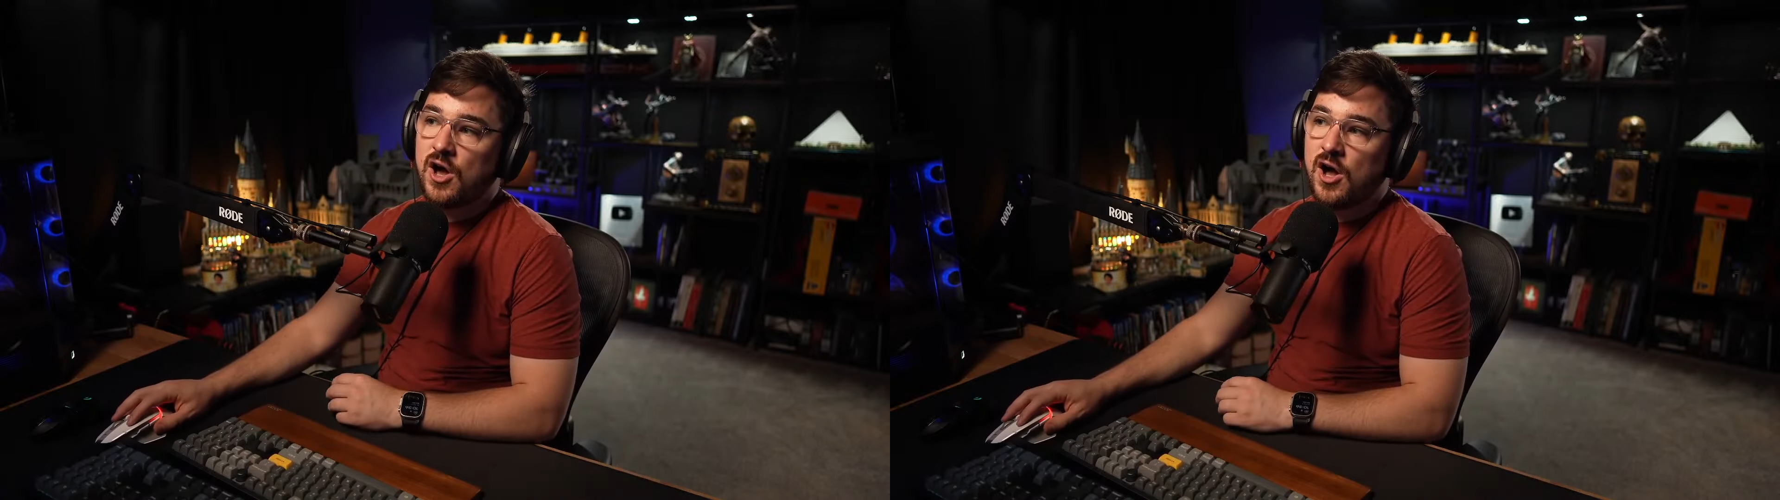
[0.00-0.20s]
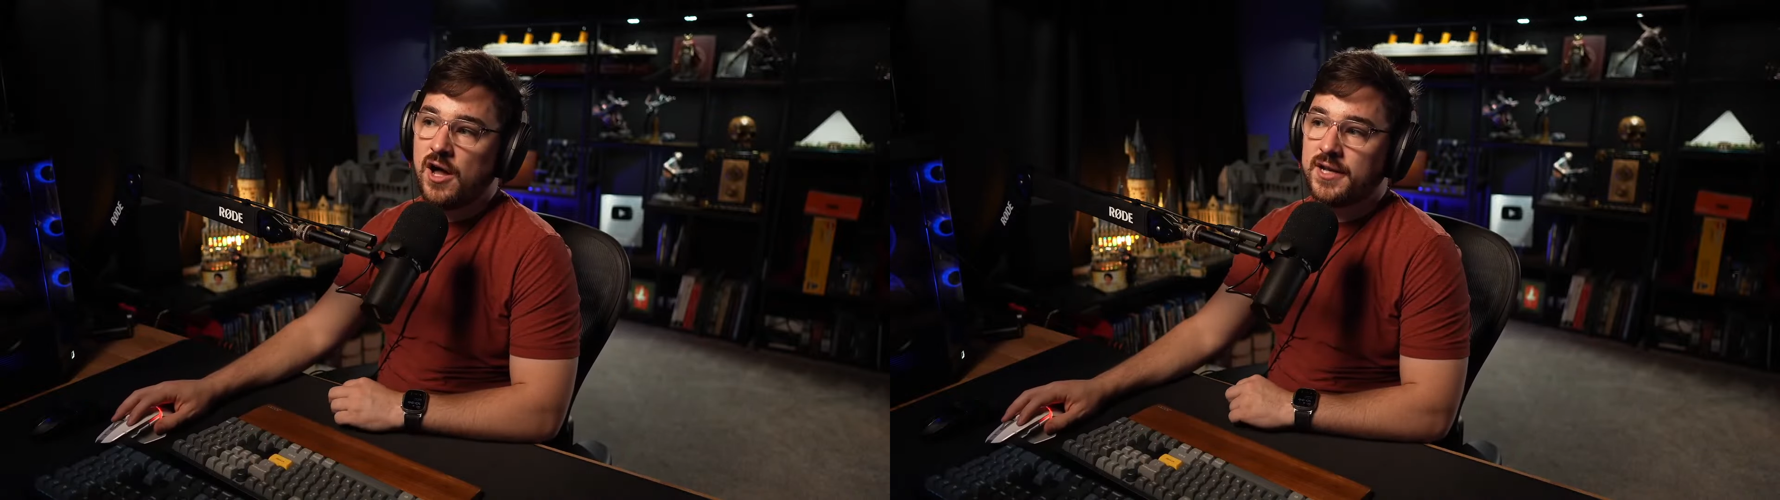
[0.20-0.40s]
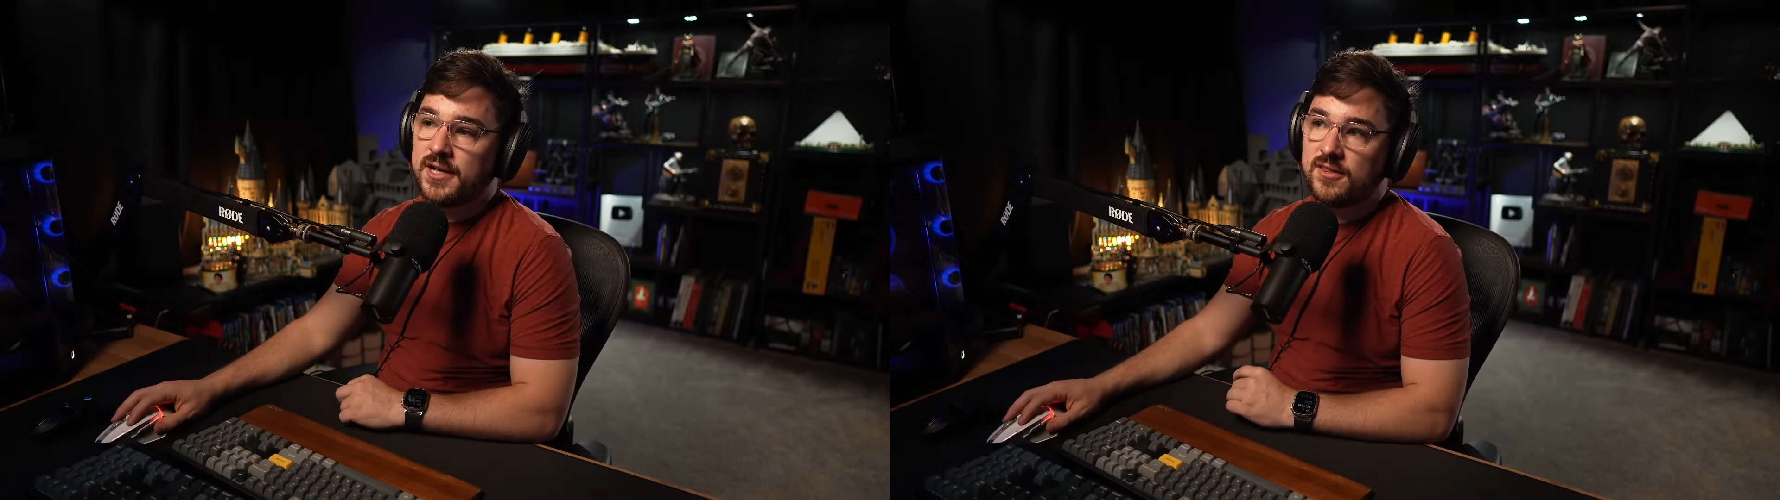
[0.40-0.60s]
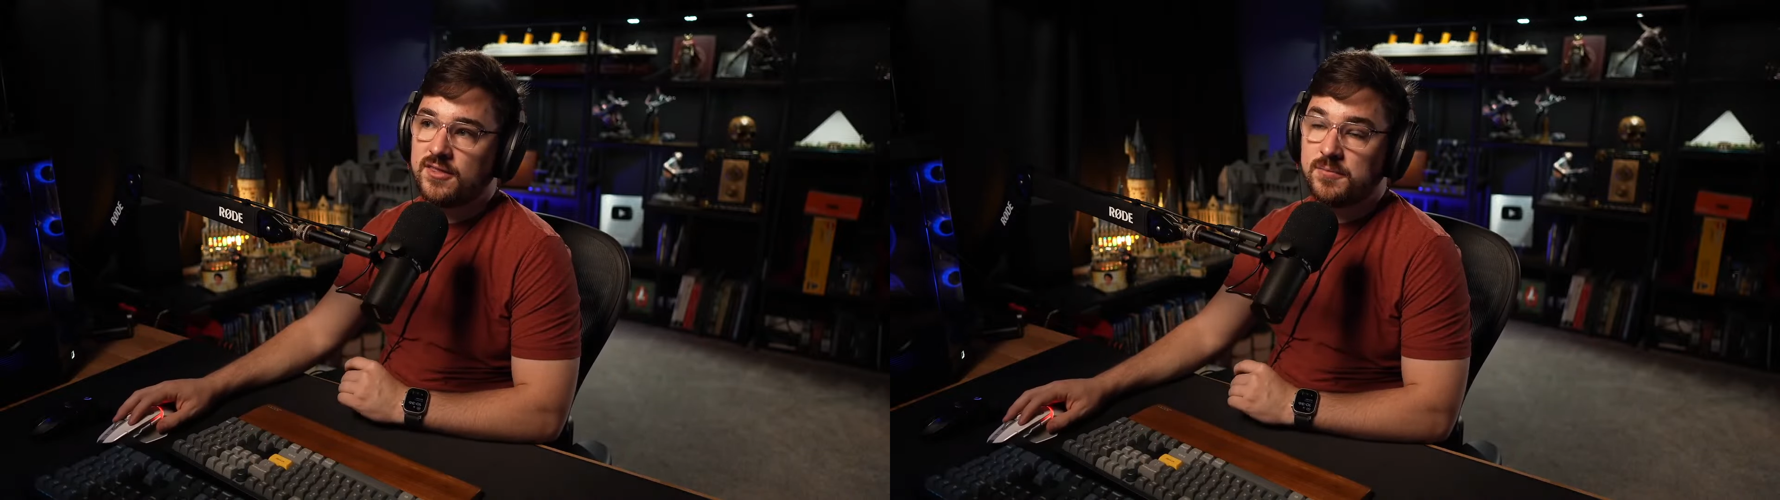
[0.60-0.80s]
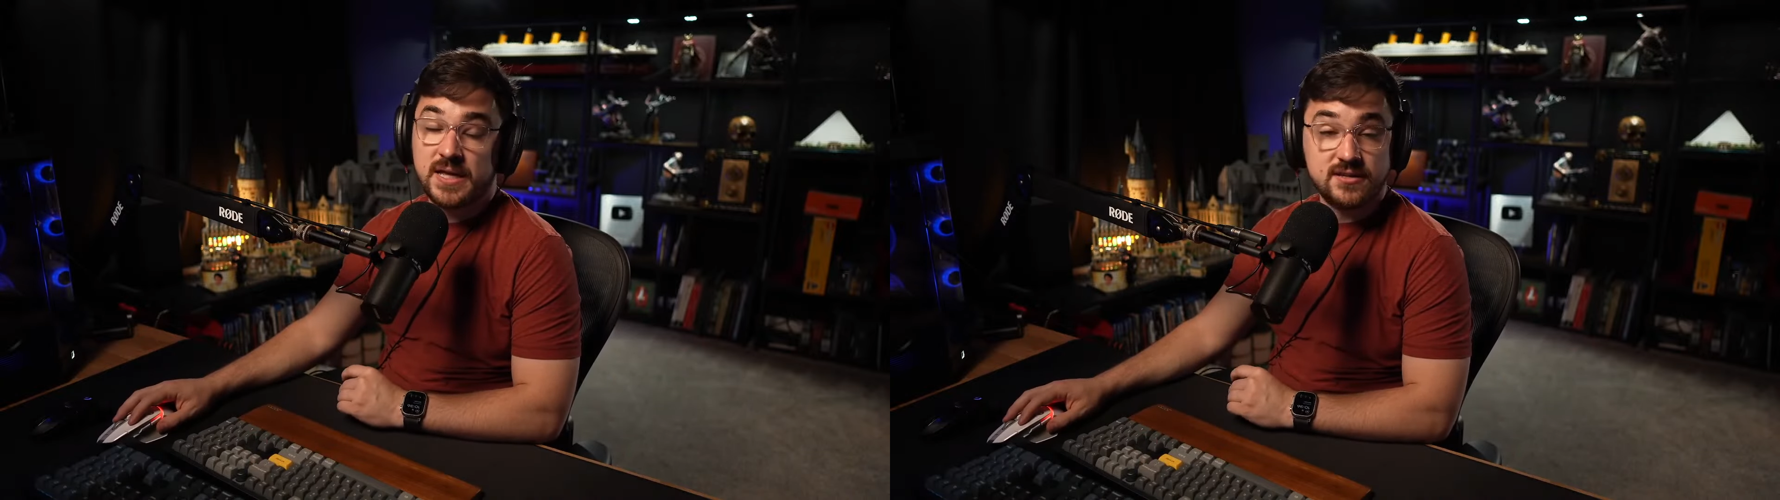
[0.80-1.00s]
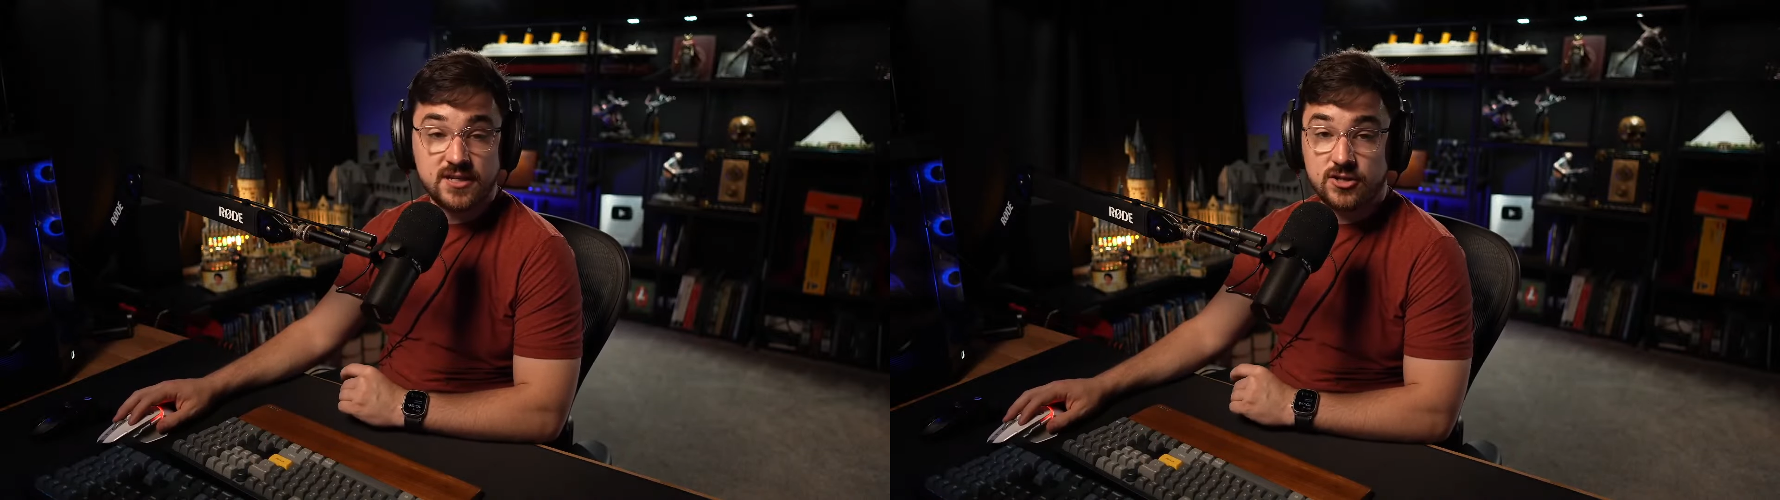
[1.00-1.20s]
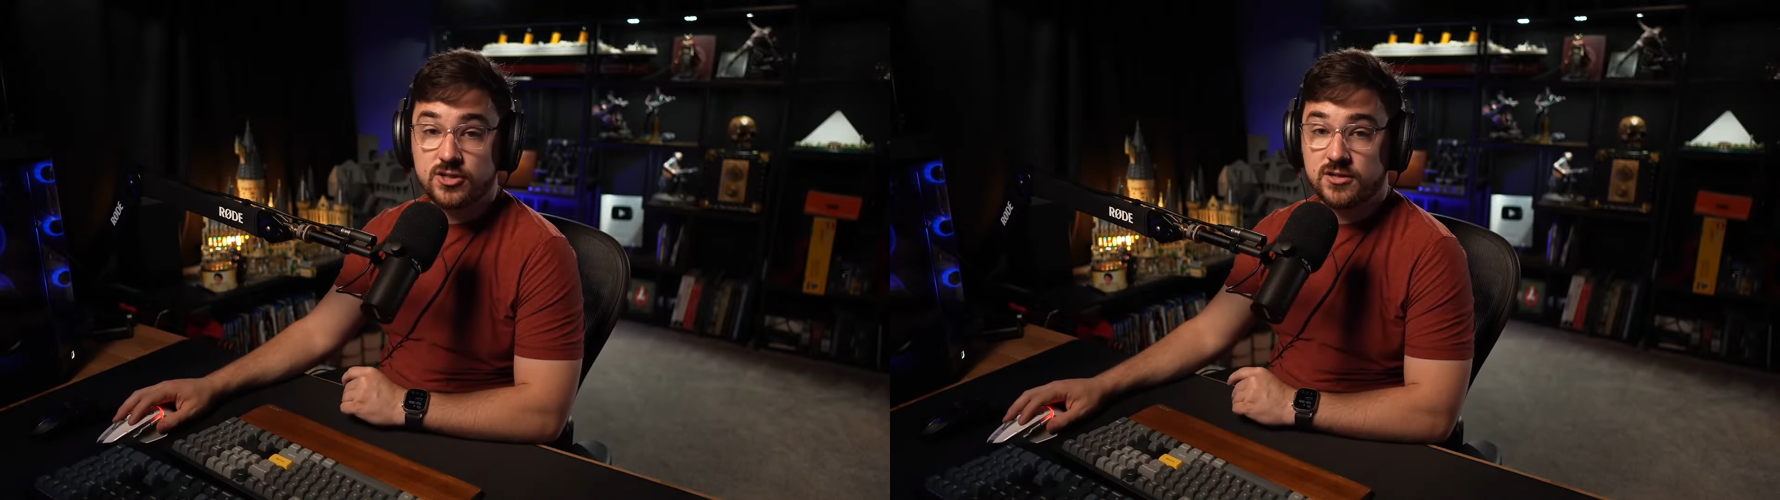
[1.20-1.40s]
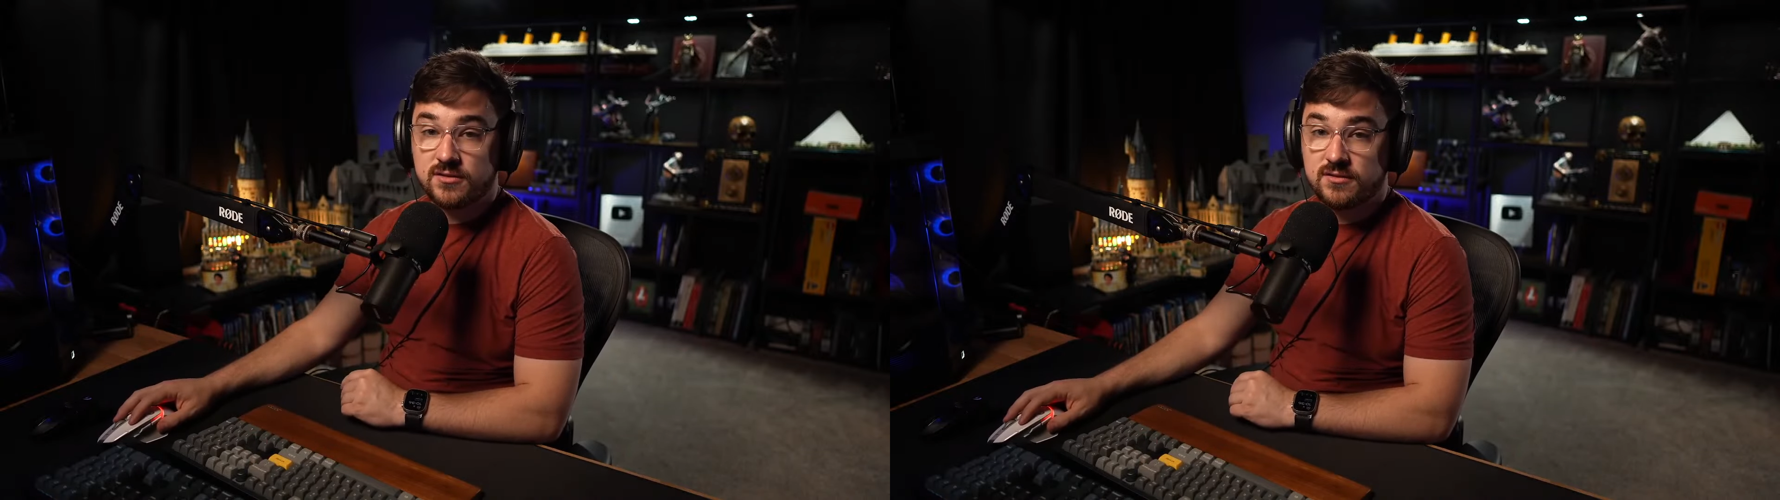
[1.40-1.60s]
on the
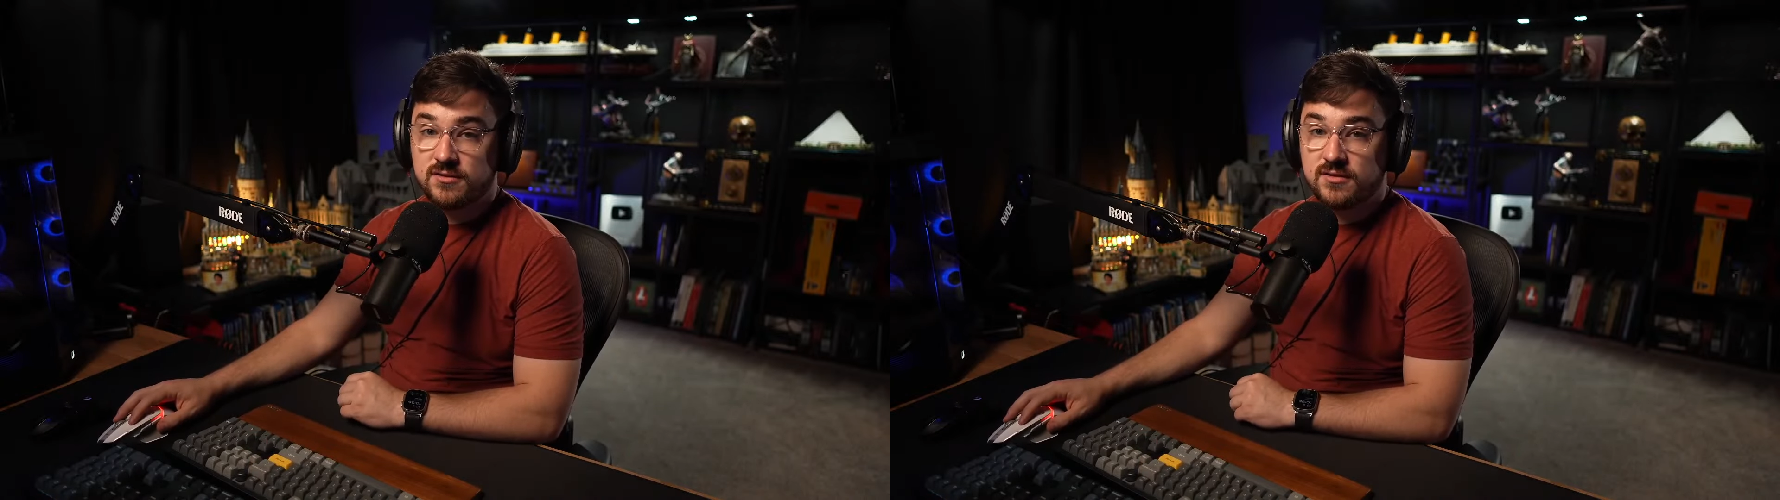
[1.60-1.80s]
PlayStation,